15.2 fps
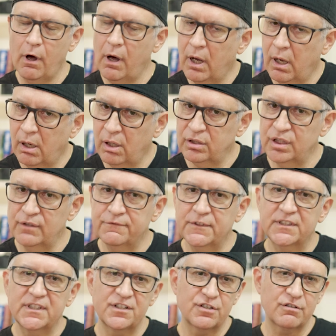all of
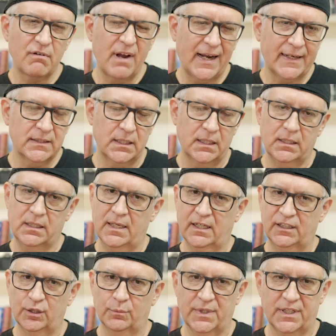the distracting
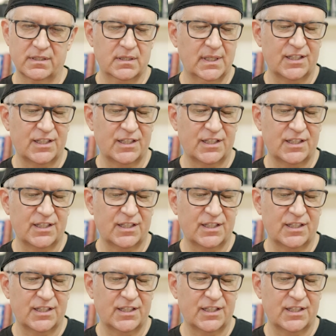elements.